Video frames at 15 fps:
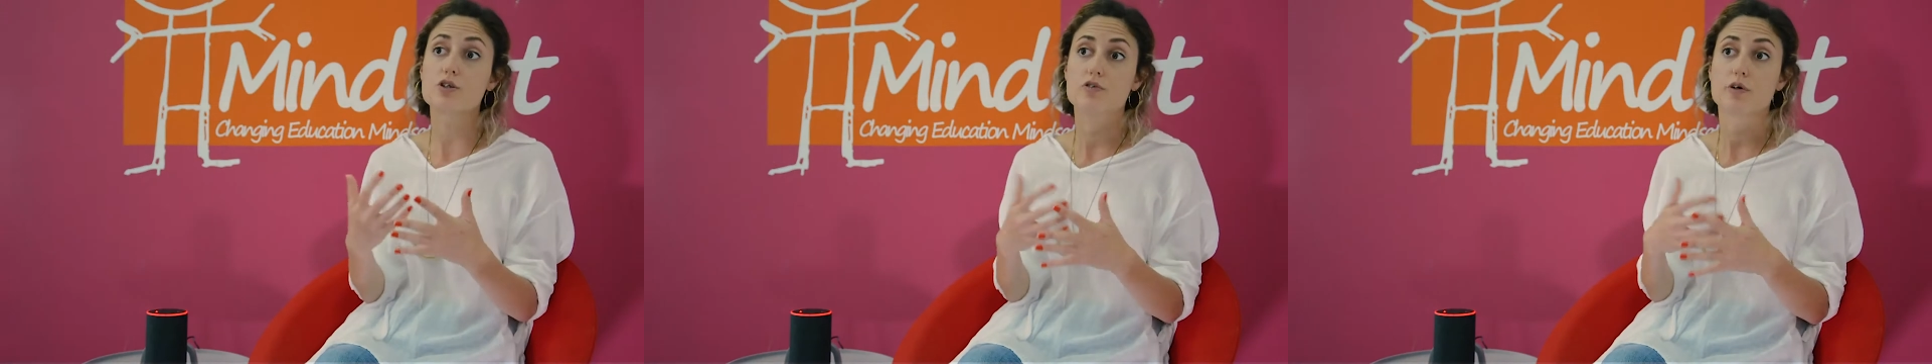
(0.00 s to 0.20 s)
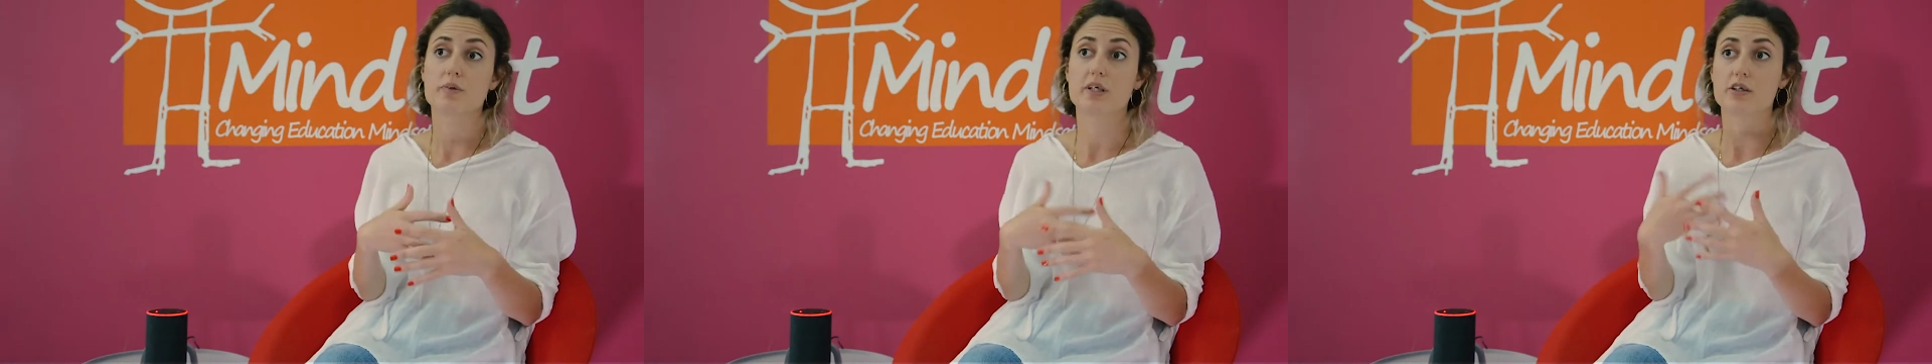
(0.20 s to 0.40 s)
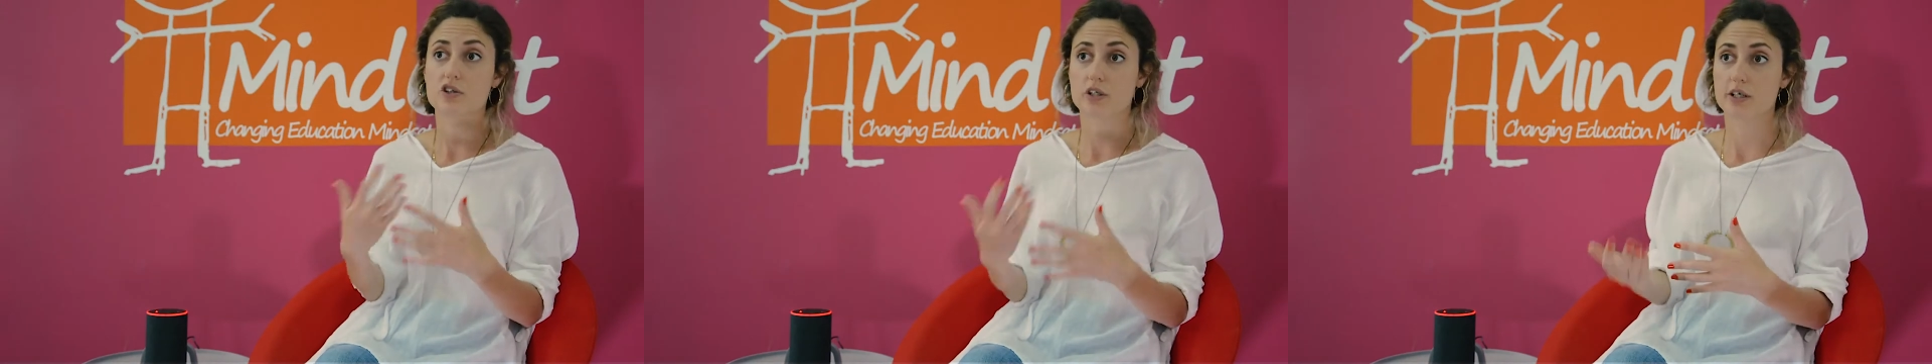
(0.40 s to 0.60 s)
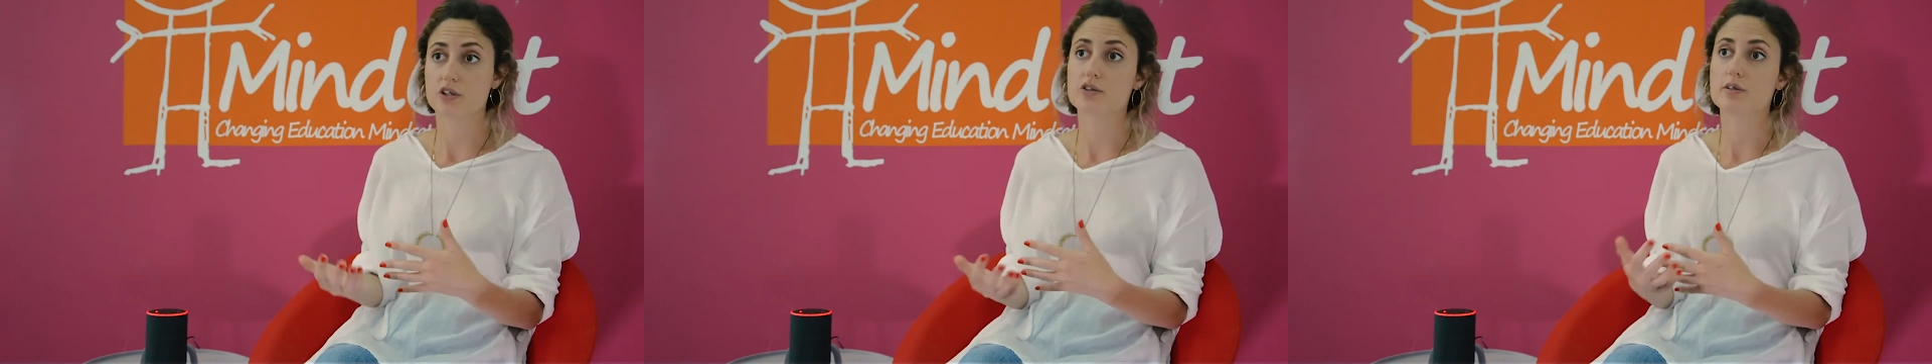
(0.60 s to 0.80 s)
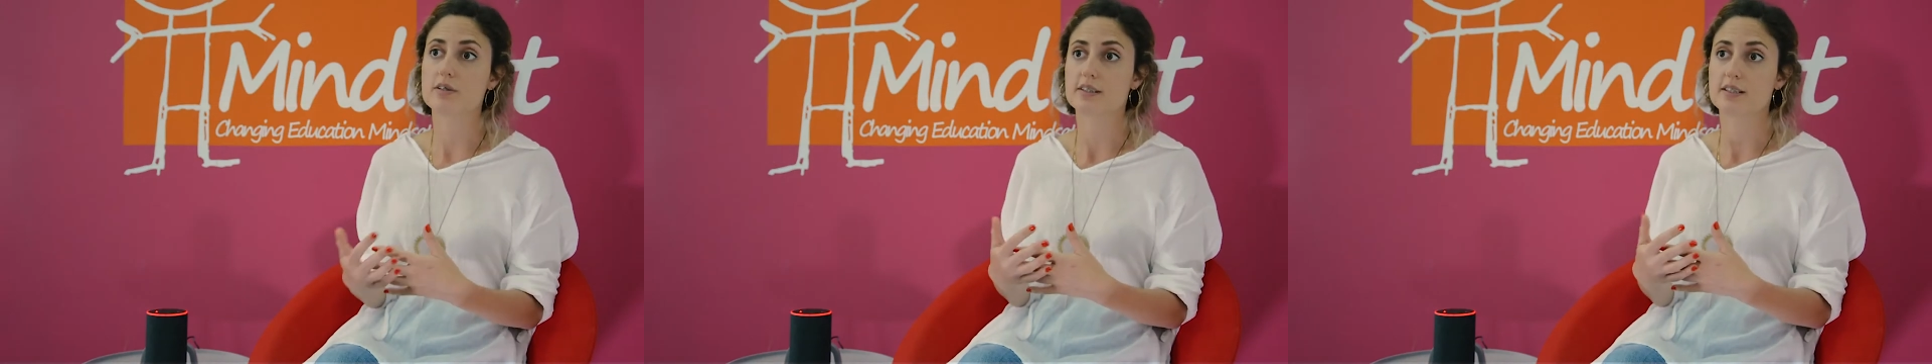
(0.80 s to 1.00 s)
from the
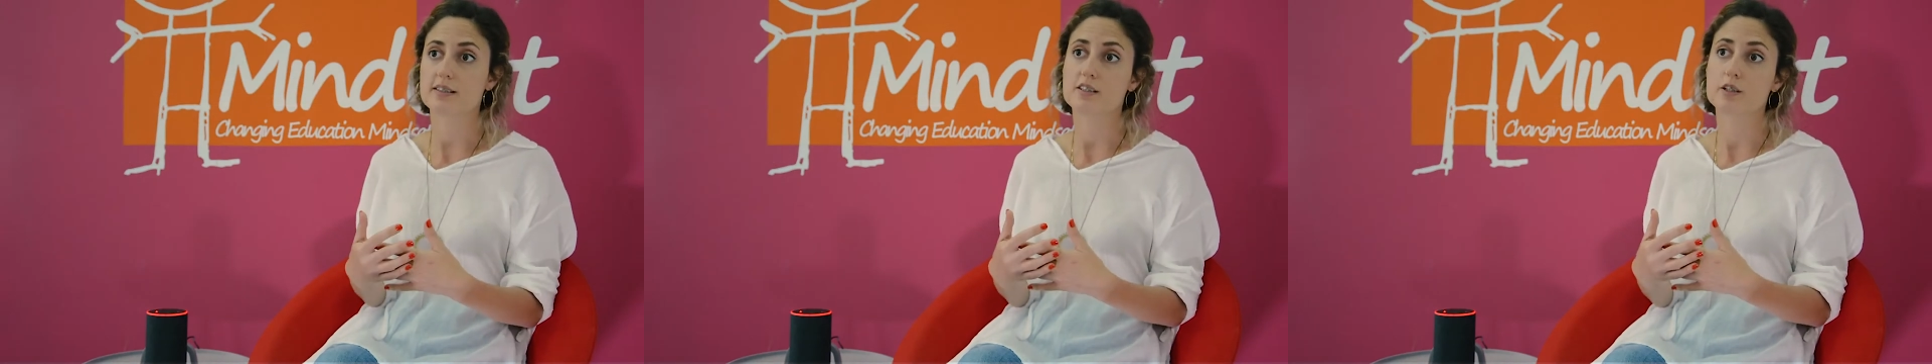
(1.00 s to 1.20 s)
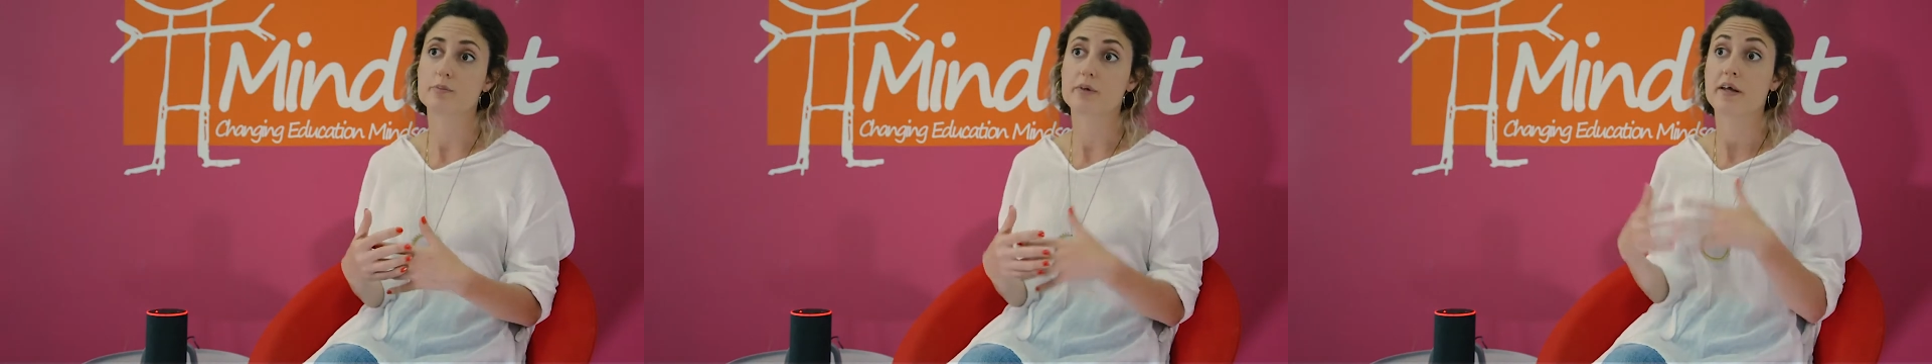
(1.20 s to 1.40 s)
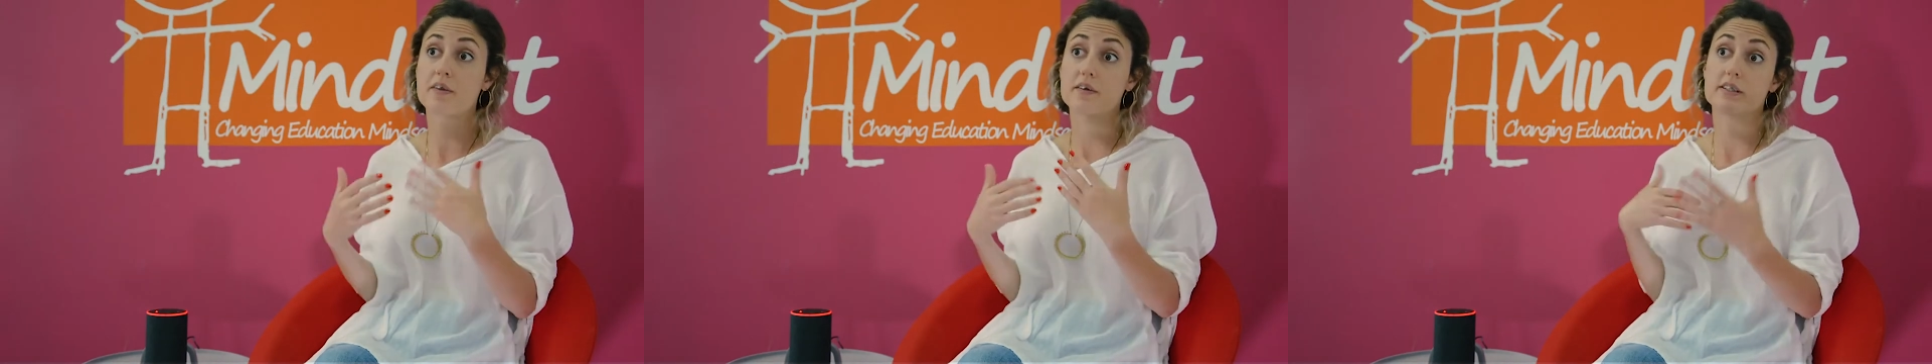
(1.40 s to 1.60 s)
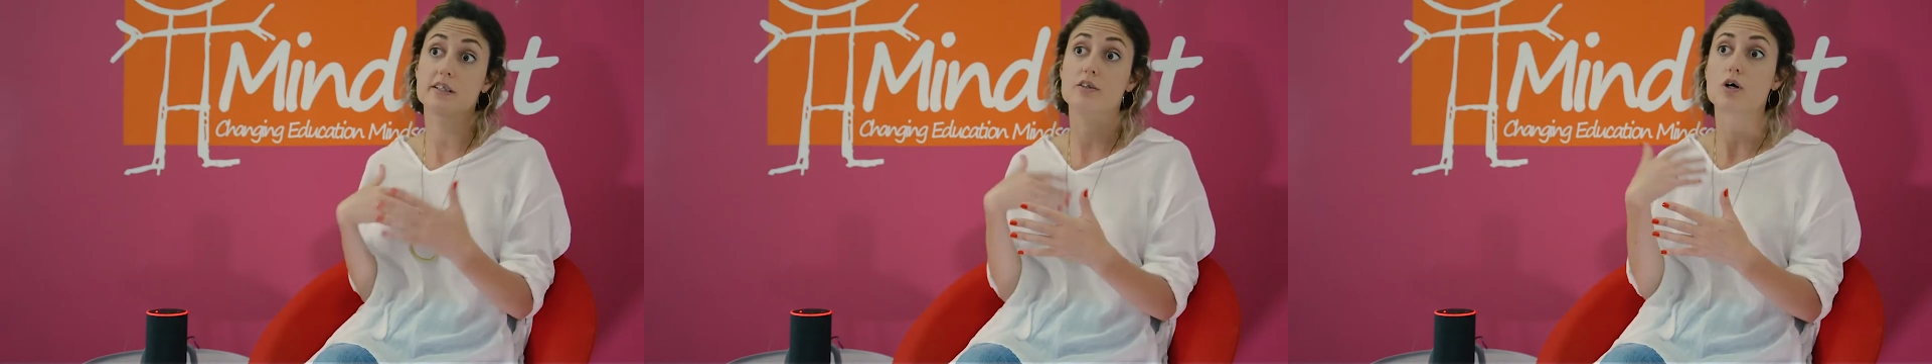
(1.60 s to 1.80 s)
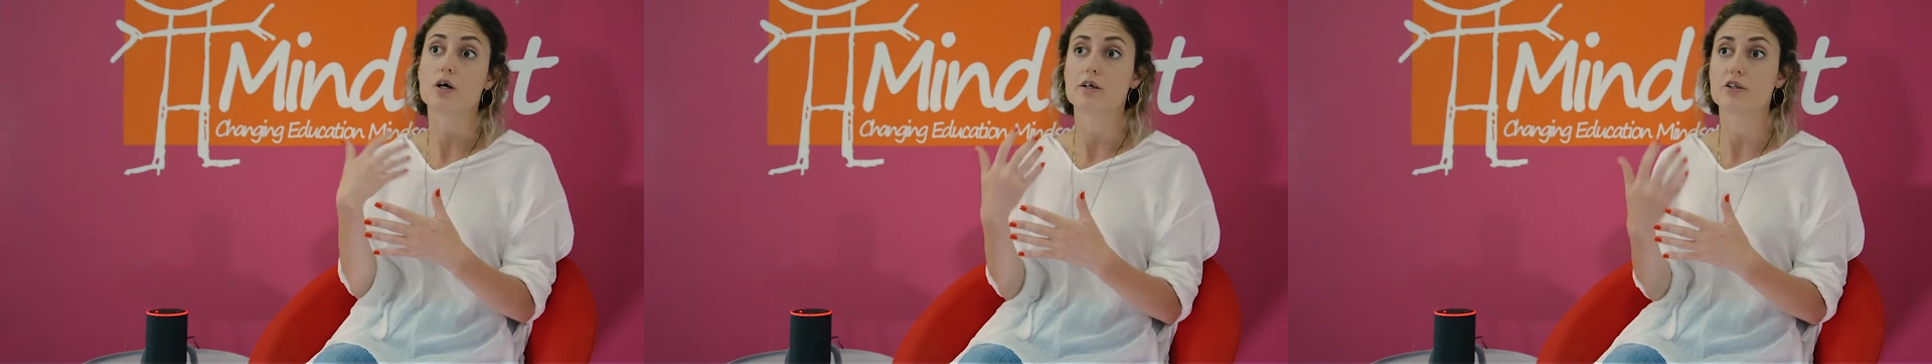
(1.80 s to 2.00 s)
educational system and the
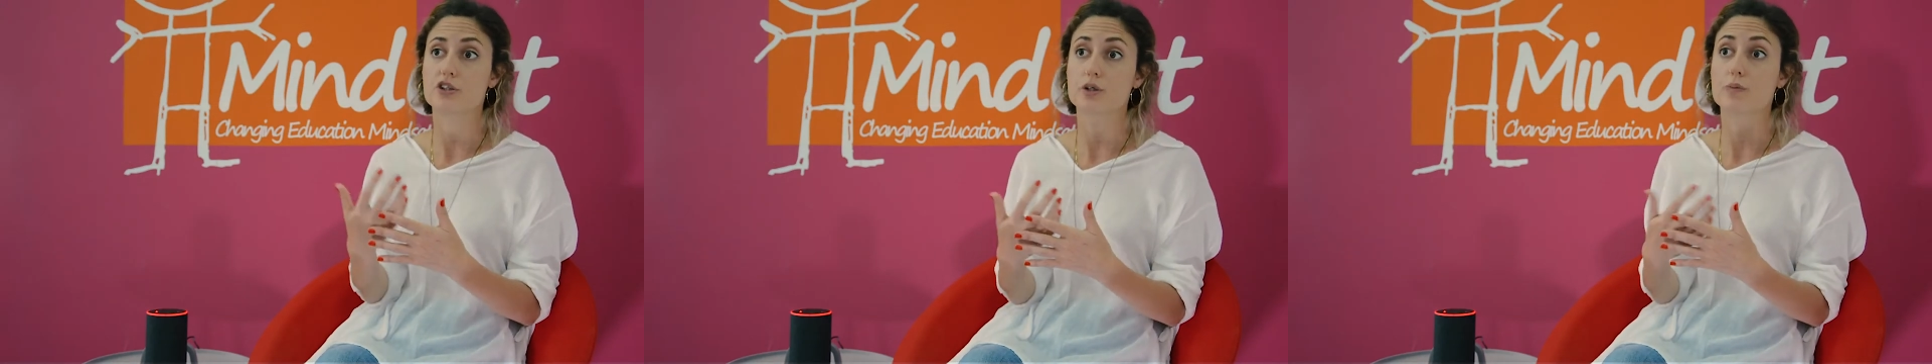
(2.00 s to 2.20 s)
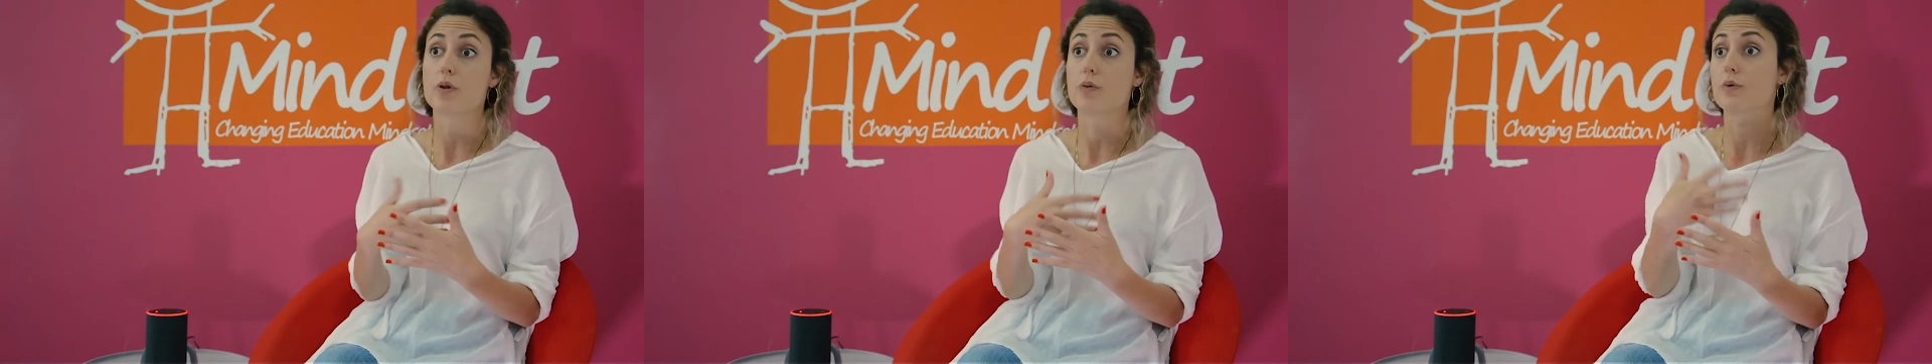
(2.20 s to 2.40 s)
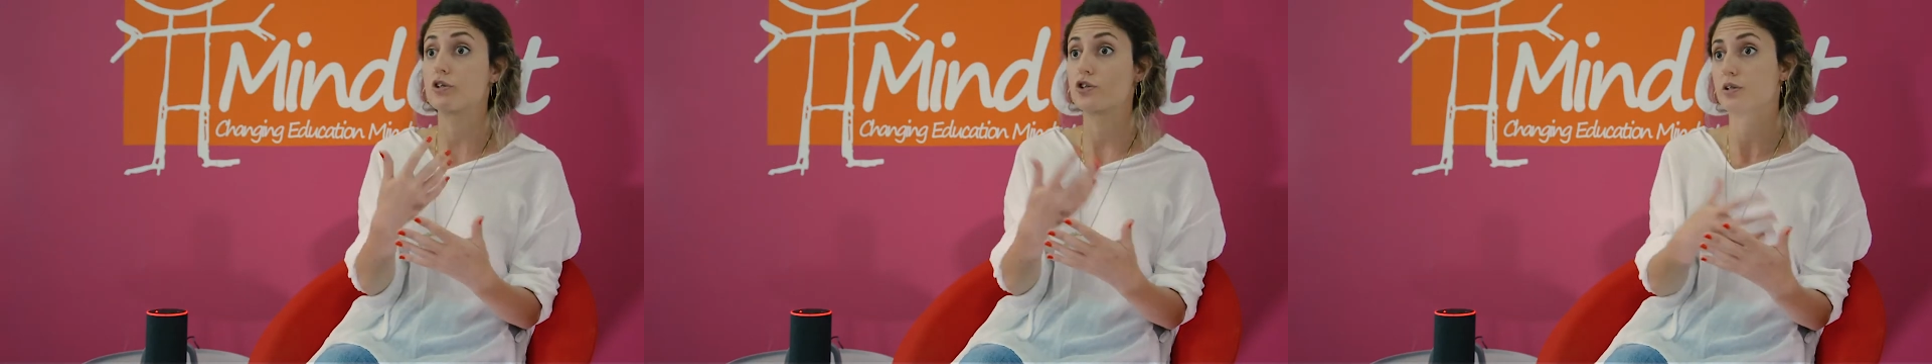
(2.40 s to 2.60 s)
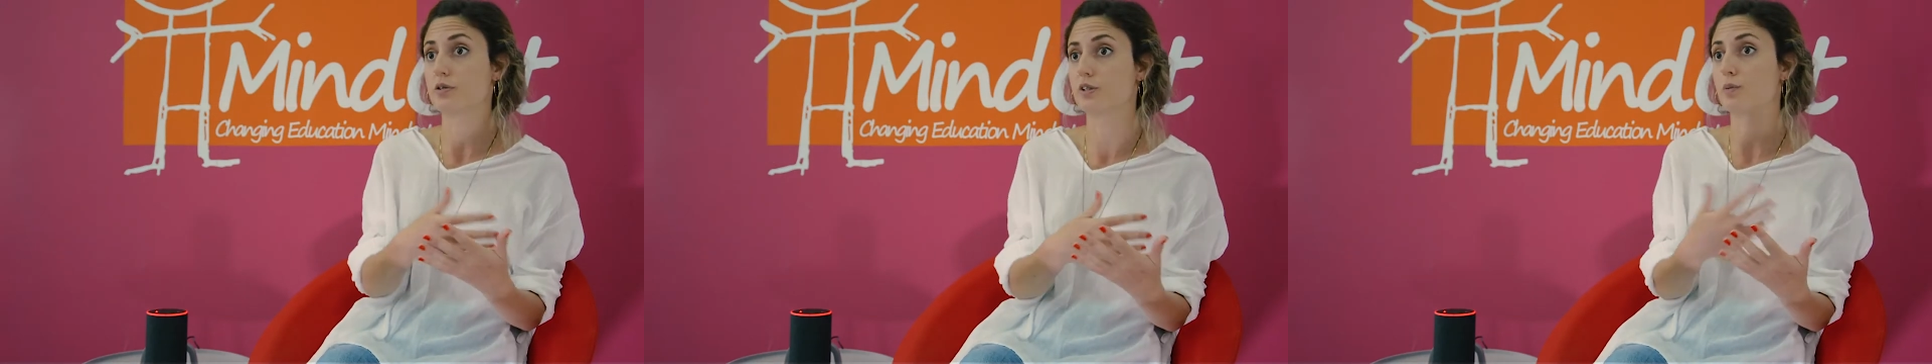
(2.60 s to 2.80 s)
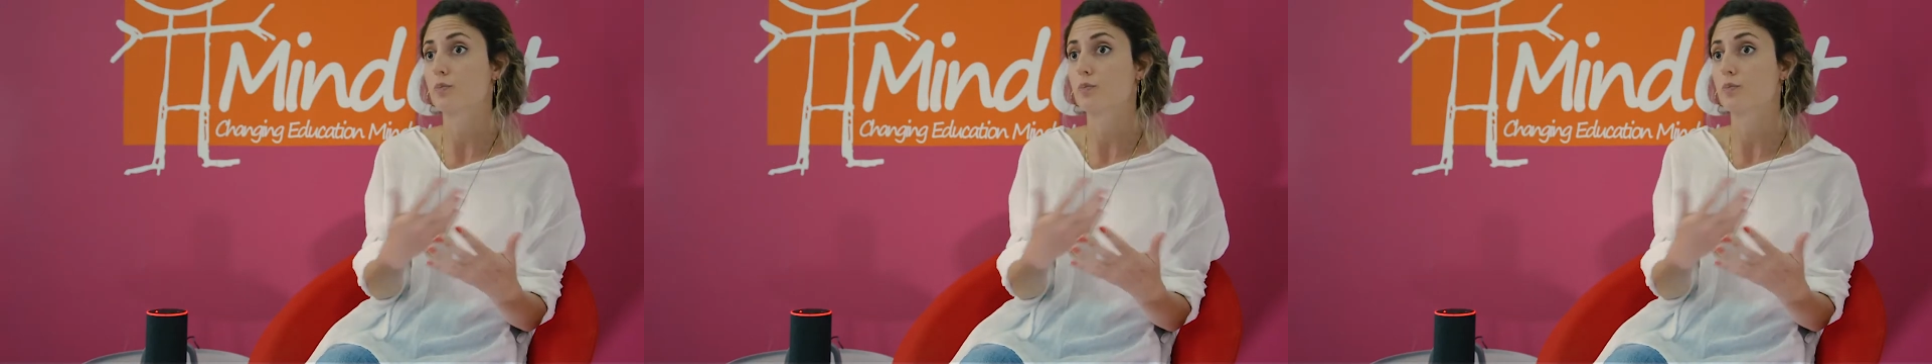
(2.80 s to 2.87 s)
technology with which they're